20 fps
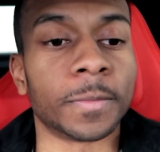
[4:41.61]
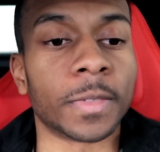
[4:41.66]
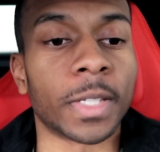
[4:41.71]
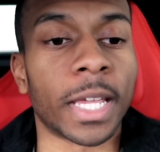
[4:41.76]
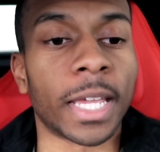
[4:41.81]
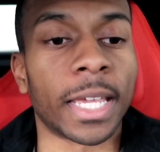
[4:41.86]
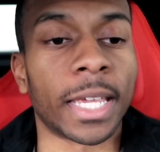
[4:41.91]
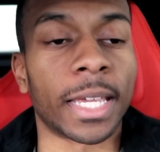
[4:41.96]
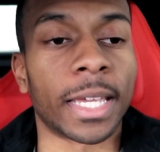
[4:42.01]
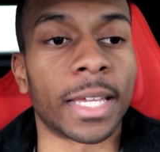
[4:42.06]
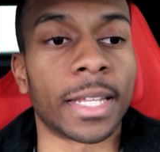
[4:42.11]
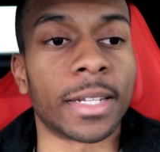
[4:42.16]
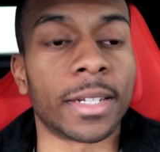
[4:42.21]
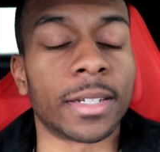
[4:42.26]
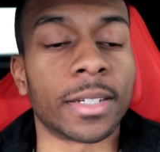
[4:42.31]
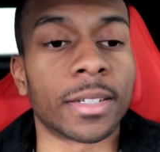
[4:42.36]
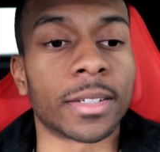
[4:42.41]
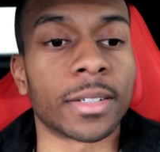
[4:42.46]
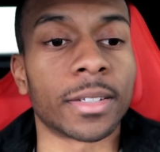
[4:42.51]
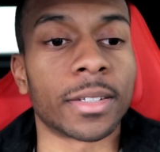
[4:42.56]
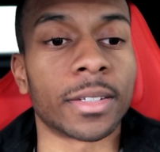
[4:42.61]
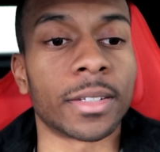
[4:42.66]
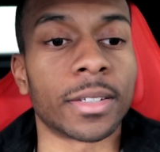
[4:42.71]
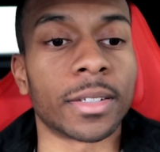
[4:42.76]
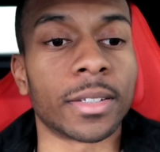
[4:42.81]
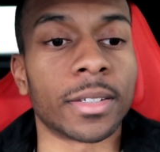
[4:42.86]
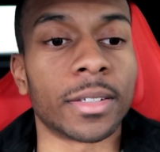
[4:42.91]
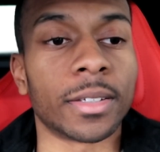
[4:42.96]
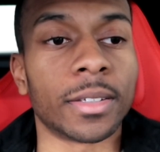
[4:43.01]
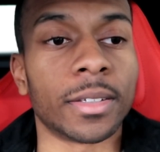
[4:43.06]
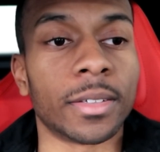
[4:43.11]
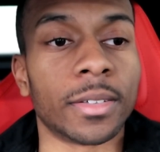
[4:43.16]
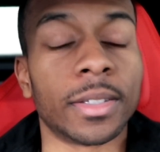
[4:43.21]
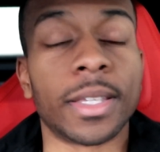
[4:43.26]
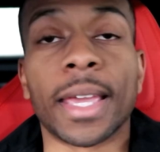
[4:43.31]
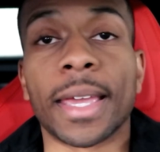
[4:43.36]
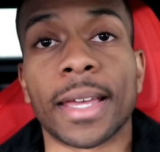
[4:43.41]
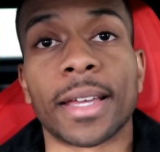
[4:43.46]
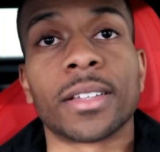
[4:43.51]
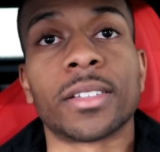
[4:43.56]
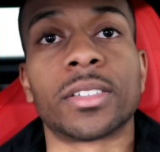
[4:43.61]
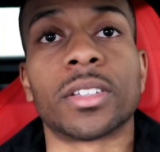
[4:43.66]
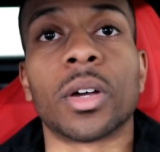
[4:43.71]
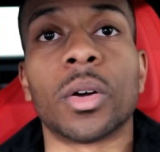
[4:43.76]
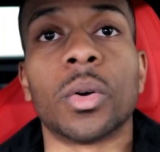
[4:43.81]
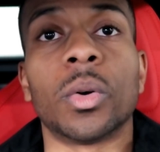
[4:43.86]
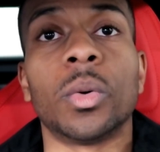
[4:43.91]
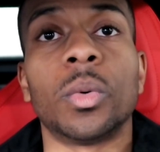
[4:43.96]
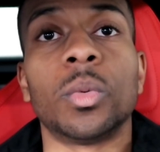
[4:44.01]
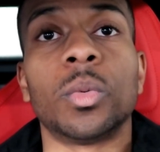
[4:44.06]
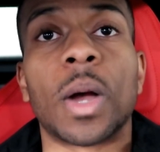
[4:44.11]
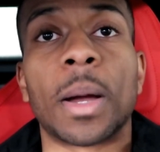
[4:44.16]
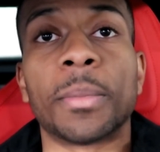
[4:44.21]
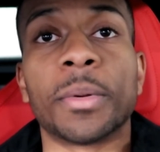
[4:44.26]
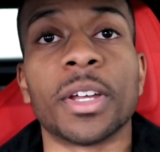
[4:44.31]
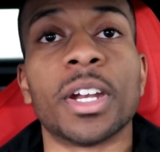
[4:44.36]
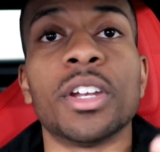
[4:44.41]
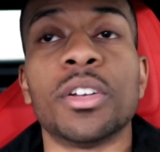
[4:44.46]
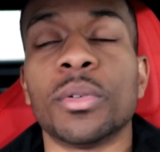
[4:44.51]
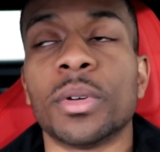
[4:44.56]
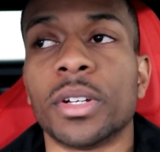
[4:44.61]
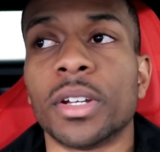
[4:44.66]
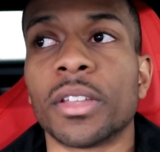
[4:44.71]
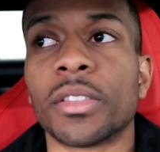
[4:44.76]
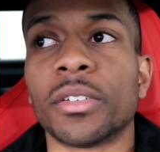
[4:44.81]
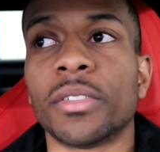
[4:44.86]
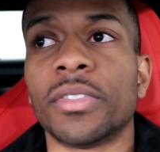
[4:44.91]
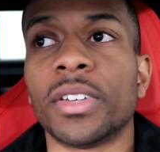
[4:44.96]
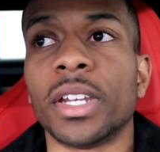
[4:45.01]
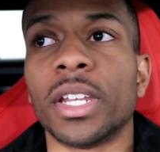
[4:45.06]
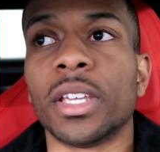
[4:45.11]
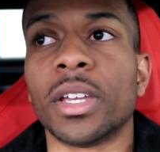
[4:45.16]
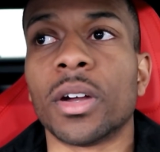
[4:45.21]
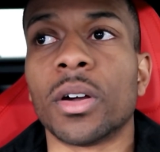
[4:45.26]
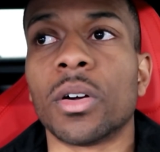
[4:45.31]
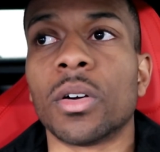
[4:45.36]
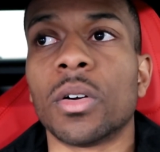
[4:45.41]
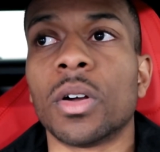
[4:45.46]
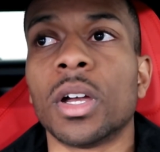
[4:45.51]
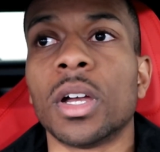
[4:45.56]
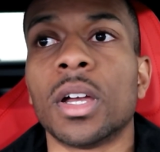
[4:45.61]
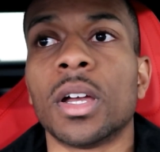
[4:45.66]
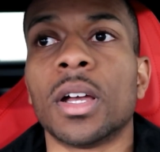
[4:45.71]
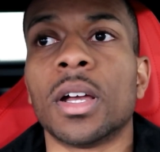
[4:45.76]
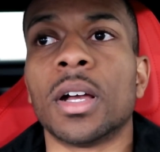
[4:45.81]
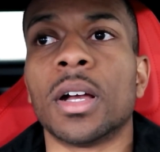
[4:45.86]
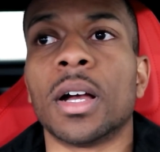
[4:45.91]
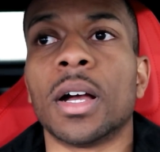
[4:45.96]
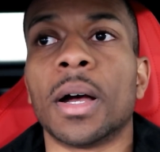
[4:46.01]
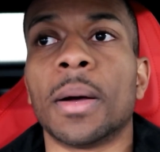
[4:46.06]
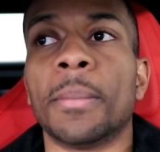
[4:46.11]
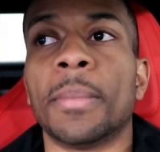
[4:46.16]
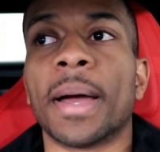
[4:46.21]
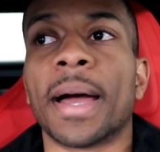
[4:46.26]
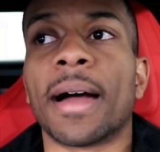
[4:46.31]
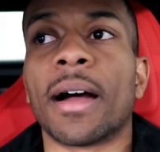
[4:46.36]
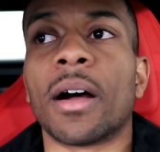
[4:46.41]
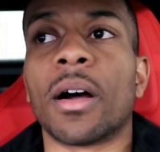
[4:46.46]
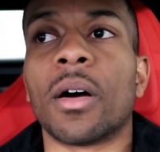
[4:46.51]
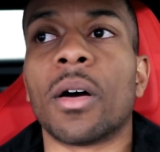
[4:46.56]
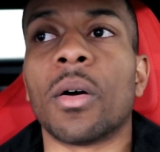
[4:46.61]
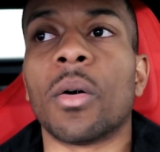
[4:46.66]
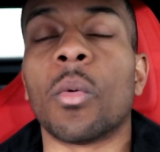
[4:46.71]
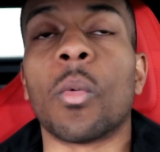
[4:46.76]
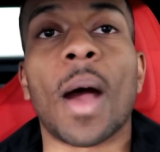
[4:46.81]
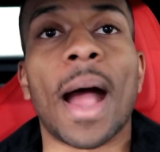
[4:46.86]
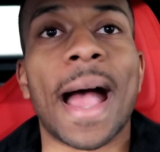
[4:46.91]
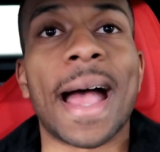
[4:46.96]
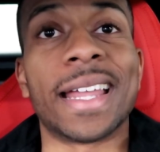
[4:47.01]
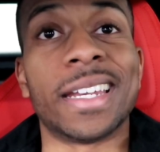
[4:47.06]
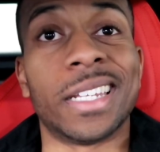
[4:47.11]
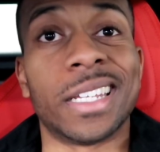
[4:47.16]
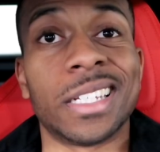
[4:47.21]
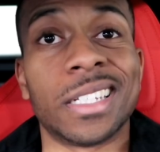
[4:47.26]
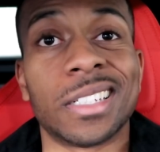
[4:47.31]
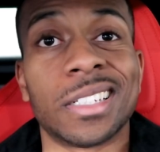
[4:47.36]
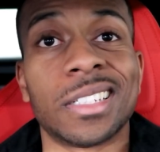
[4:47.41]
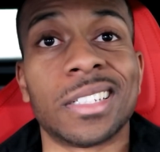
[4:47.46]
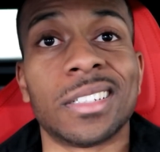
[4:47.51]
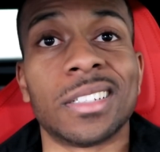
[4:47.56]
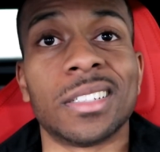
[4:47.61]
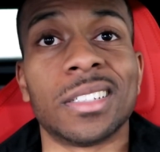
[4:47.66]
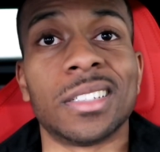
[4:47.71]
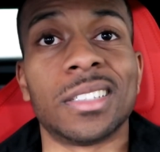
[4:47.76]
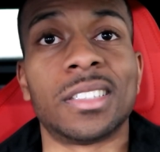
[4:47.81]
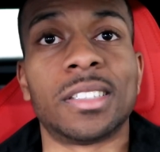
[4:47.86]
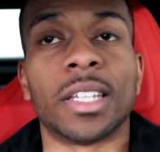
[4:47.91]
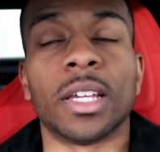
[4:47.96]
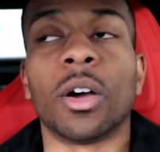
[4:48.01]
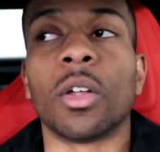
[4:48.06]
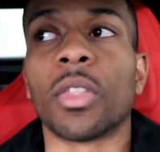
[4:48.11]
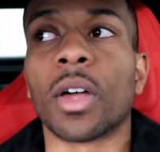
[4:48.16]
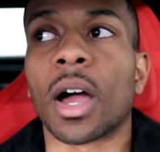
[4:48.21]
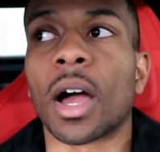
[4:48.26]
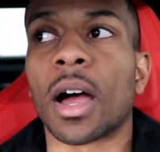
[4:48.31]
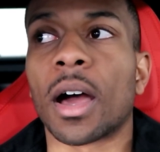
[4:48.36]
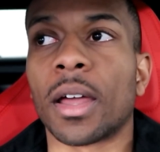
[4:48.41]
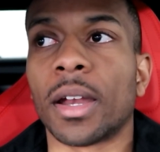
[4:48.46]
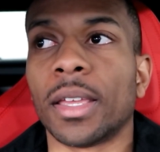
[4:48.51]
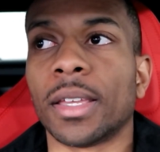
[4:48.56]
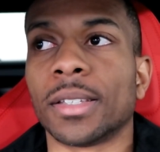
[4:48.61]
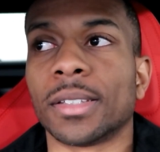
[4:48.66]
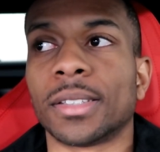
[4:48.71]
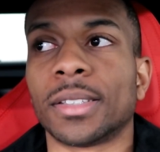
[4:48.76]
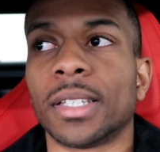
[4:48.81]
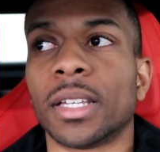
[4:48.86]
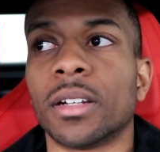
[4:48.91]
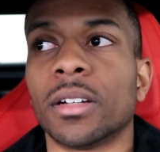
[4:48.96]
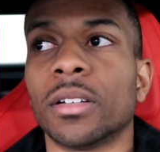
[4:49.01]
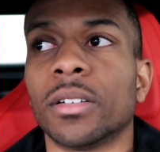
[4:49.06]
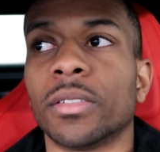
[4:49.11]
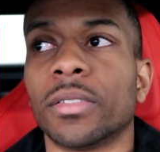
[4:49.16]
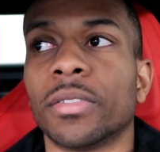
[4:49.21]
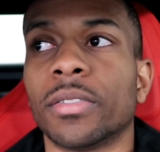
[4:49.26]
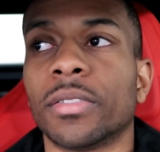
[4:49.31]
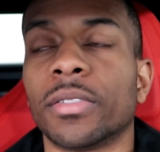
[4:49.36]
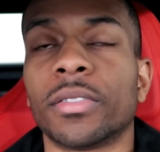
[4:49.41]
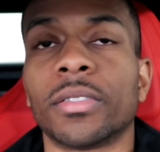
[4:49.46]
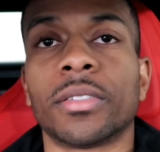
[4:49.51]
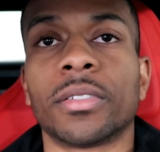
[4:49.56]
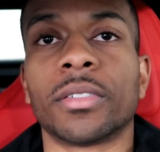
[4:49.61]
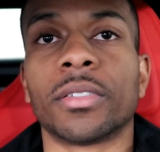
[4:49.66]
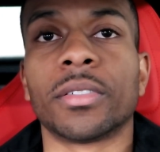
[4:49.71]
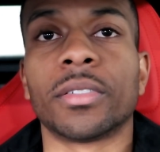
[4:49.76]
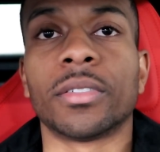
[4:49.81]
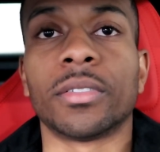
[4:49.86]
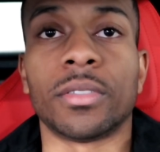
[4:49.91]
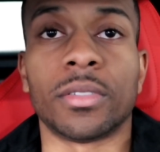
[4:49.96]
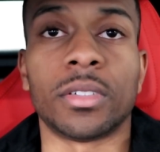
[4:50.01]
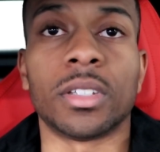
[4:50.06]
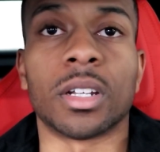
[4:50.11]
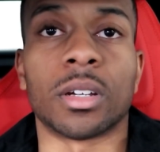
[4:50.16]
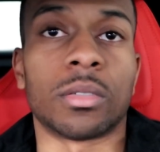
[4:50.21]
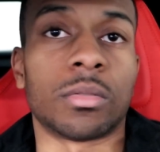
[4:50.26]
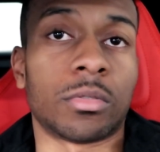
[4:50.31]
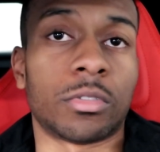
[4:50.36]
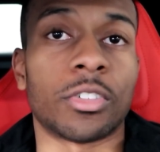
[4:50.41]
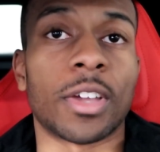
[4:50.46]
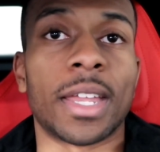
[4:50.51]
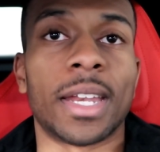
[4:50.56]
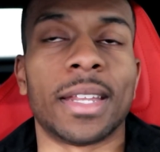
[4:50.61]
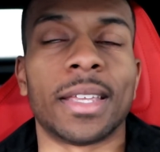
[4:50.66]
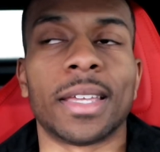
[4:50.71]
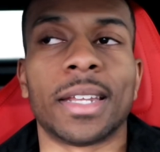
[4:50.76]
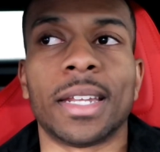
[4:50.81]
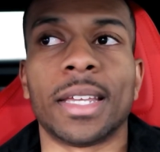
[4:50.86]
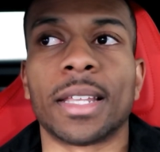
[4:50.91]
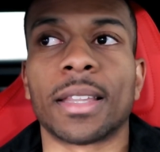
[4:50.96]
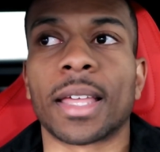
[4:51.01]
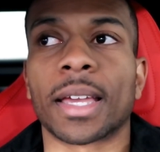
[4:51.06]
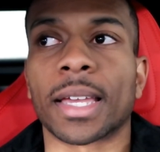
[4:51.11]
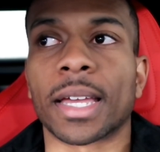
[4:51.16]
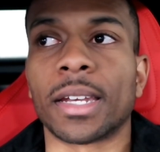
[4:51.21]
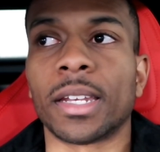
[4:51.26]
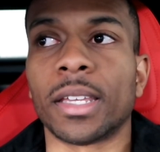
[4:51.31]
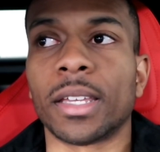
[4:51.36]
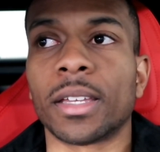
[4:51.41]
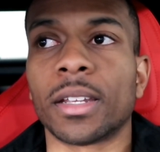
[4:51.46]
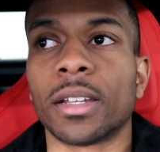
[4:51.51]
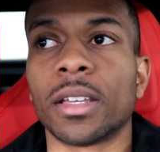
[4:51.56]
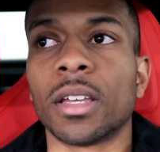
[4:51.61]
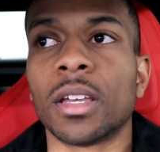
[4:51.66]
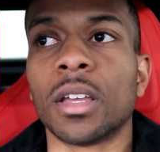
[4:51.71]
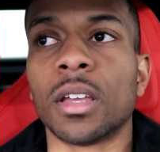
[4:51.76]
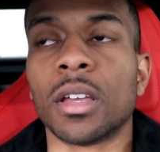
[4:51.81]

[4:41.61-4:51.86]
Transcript: And yeah, so I'm gonna do another video about why I didn't sell the Audi instead of, you know, trading it in like I did.